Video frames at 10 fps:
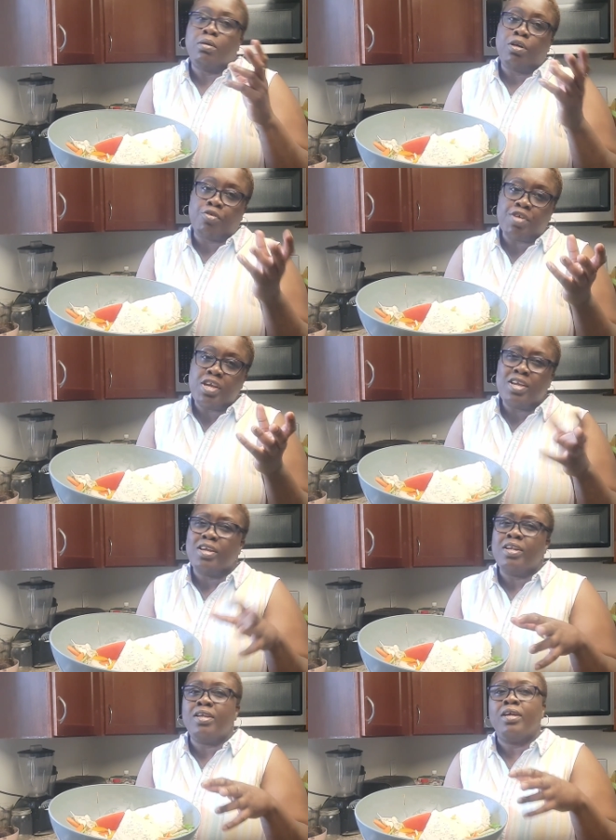
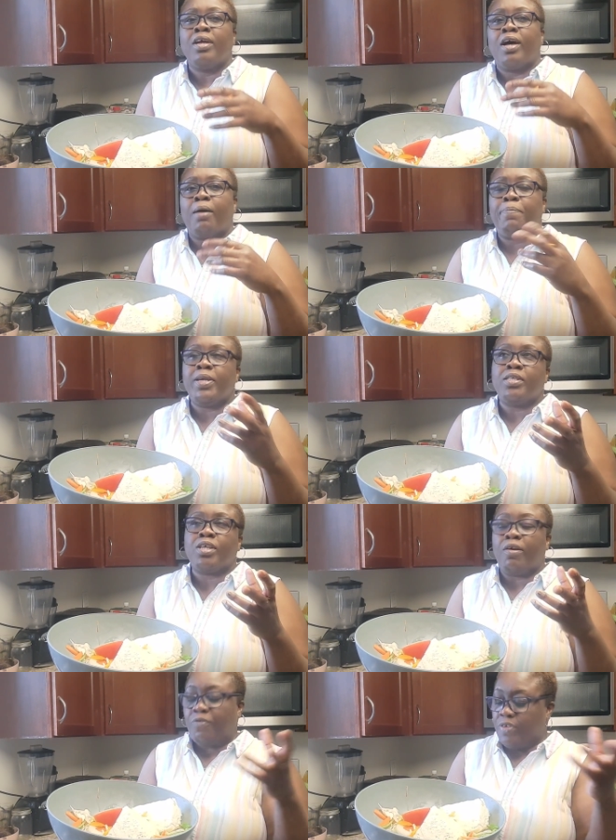green, a piece
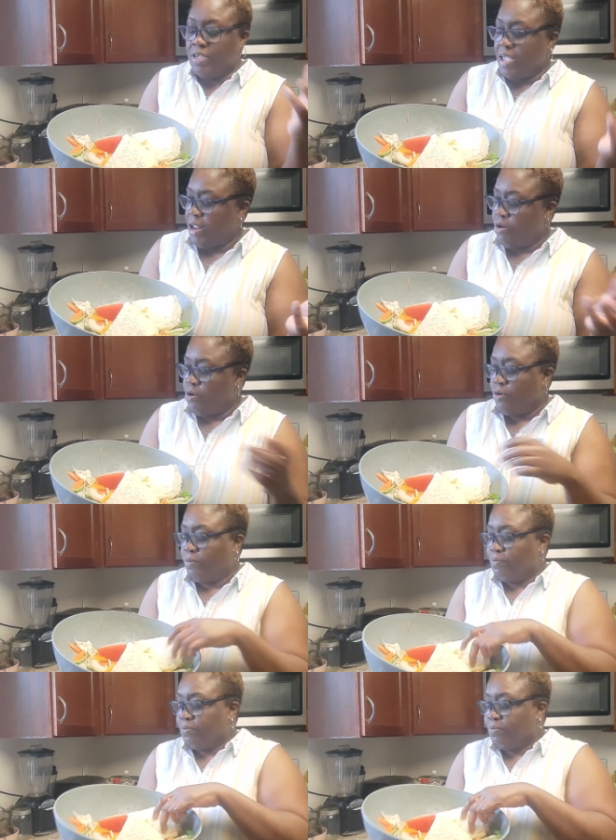of yellow.